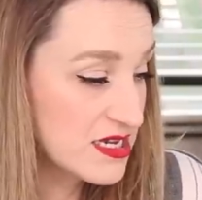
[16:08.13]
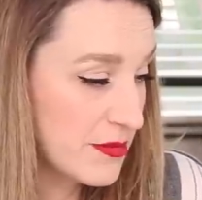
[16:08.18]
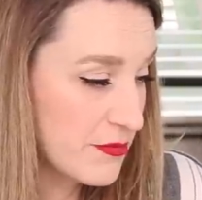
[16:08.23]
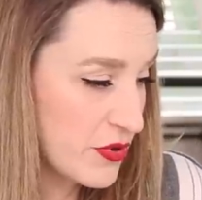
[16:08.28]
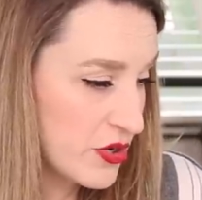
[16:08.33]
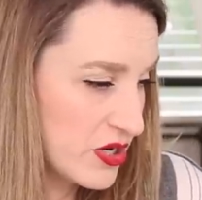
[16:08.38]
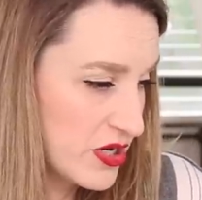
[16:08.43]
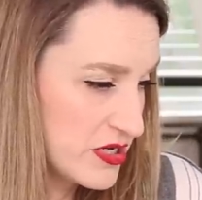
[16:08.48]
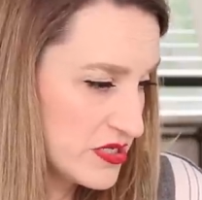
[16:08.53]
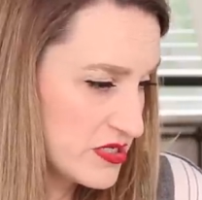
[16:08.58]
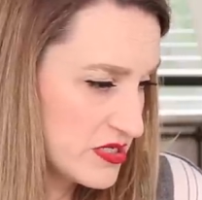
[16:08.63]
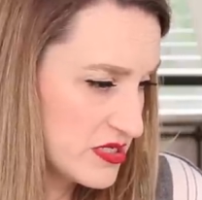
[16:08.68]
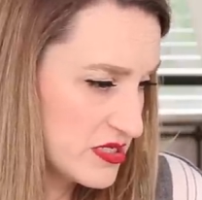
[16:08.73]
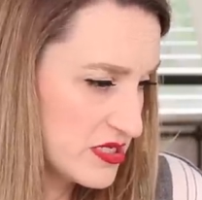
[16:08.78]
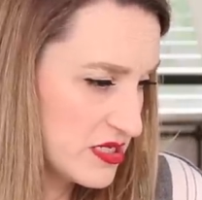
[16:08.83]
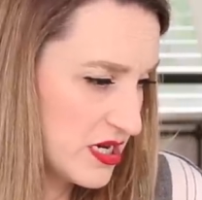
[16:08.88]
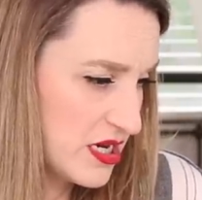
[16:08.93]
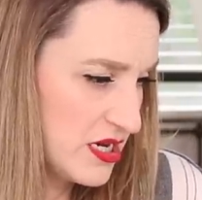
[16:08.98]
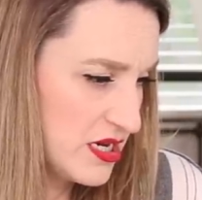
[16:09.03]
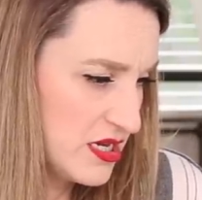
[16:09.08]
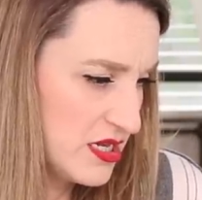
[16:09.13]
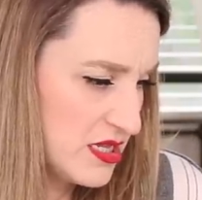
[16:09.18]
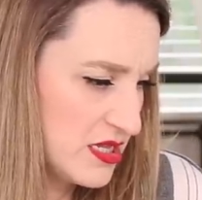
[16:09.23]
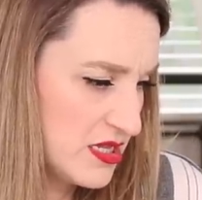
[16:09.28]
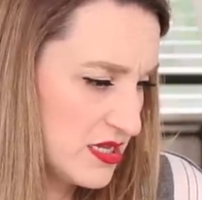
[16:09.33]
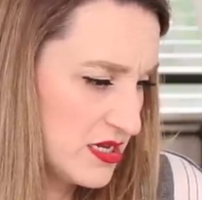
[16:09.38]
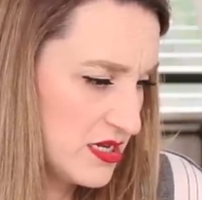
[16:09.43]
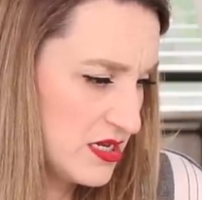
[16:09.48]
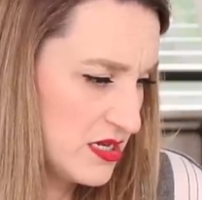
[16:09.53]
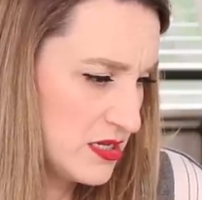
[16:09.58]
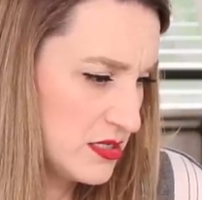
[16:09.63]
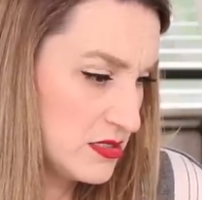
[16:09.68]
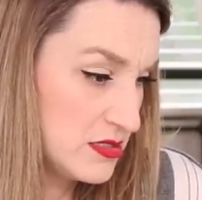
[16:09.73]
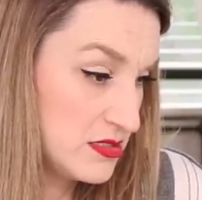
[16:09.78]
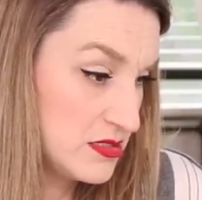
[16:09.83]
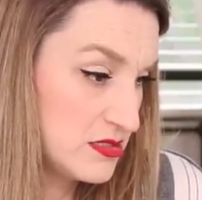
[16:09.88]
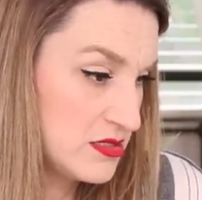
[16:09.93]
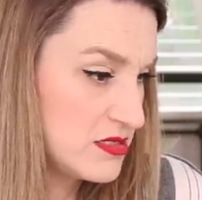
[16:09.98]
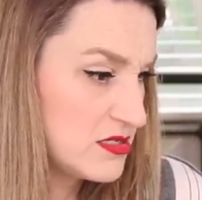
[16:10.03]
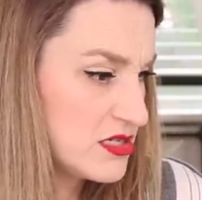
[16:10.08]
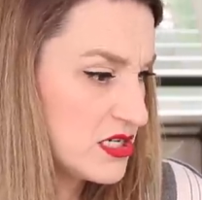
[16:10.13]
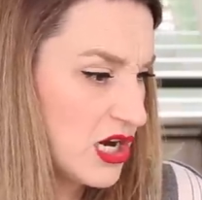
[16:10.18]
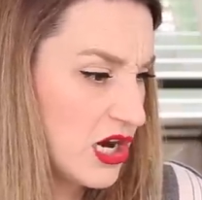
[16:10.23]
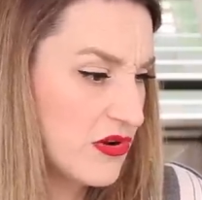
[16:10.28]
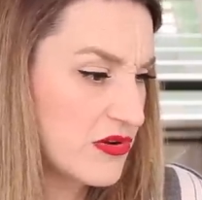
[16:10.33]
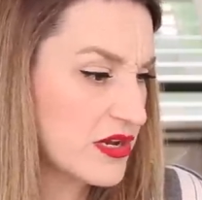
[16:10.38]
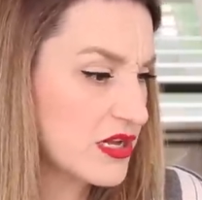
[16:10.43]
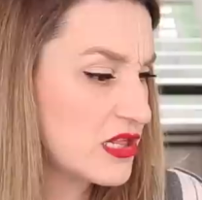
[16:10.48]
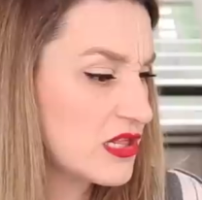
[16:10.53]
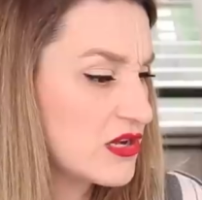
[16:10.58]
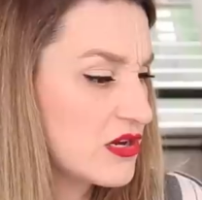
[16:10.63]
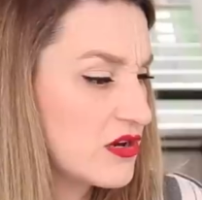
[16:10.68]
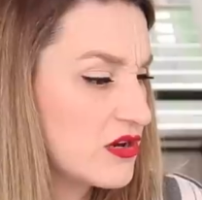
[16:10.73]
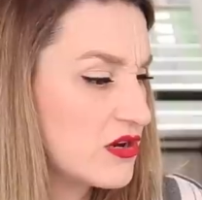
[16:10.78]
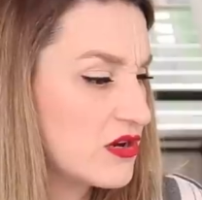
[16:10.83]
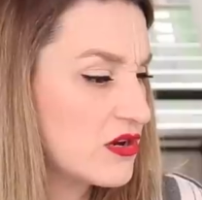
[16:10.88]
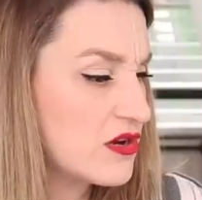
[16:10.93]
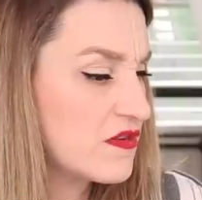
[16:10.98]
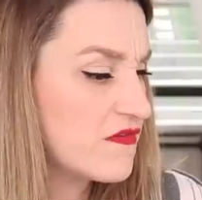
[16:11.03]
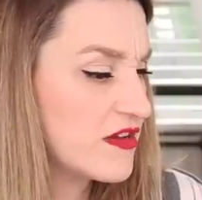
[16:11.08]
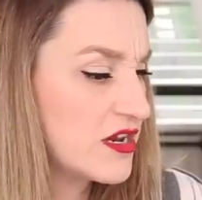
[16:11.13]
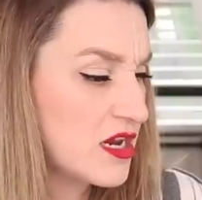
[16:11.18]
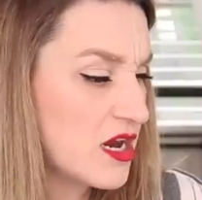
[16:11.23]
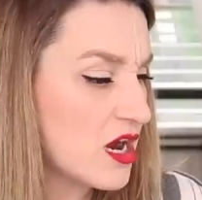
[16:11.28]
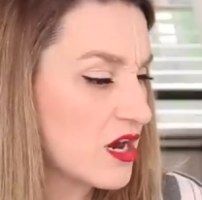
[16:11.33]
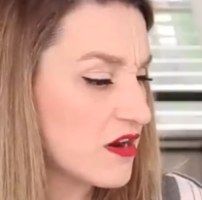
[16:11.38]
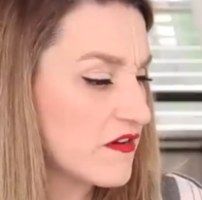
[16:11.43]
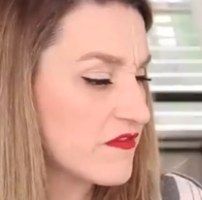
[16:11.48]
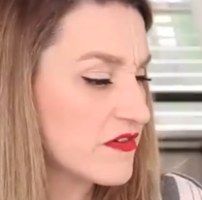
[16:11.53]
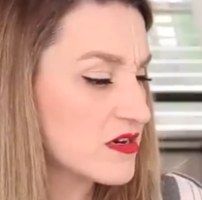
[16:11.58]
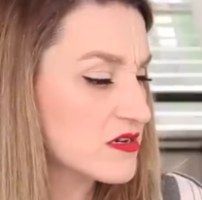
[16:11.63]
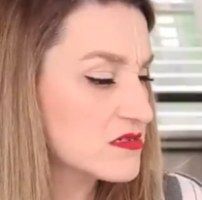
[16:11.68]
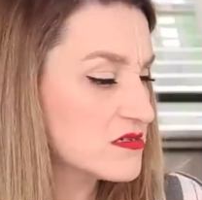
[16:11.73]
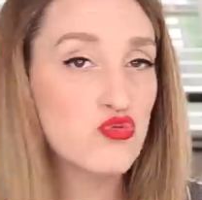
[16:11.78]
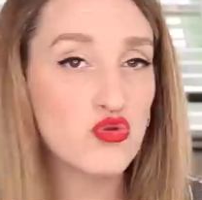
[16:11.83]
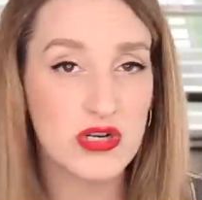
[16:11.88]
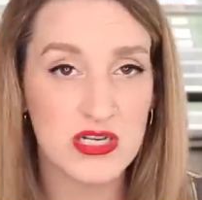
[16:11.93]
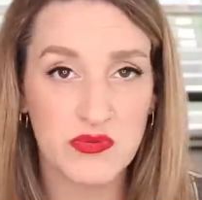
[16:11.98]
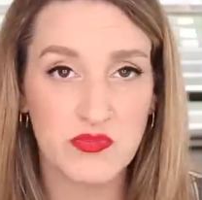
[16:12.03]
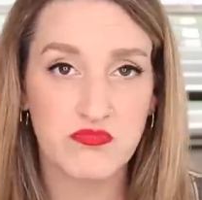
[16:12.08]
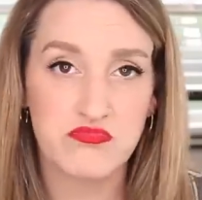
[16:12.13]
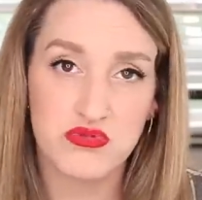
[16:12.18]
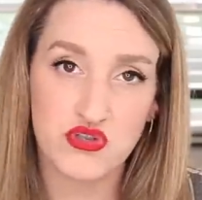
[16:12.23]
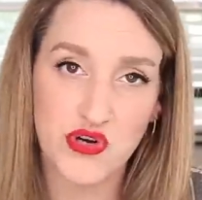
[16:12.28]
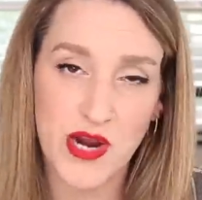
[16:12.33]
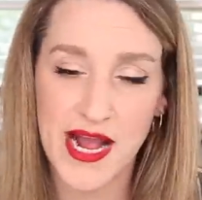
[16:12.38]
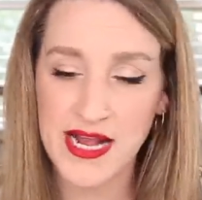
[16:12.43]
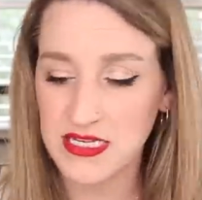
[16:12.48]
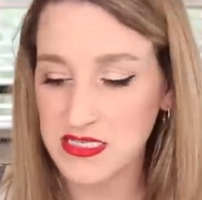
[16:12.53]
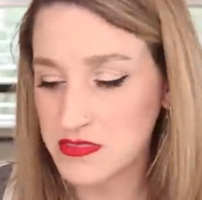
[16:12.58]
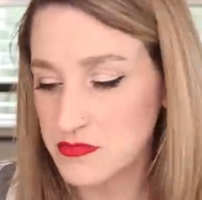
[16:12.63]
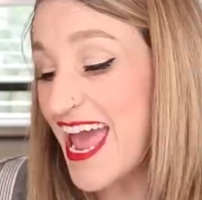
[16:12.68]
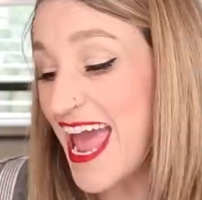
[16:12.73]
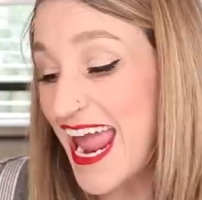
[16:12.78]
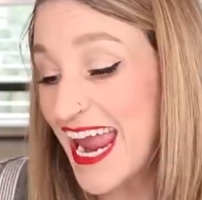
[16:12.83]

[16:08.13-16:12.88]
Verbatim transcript: numbers, don't include videographer, which tracks.